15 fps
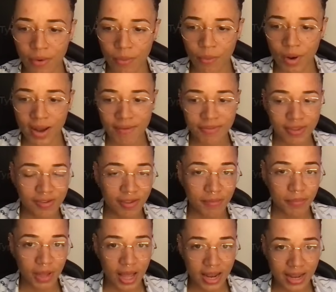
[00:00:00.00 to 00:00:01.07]
whenever
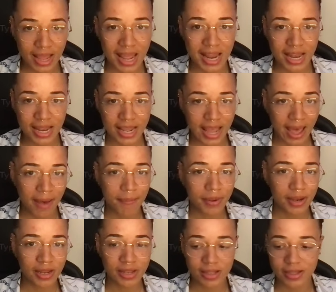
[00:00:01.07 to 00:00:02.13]
some kind of ending
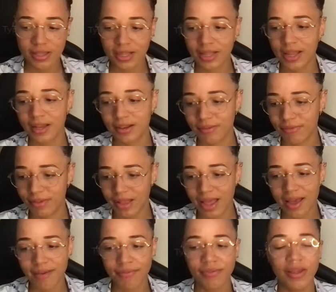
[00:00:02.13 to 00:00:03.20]
happened in this collective's
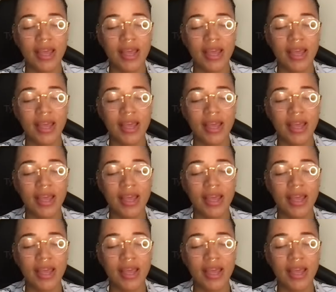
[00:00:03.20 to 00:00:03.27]
life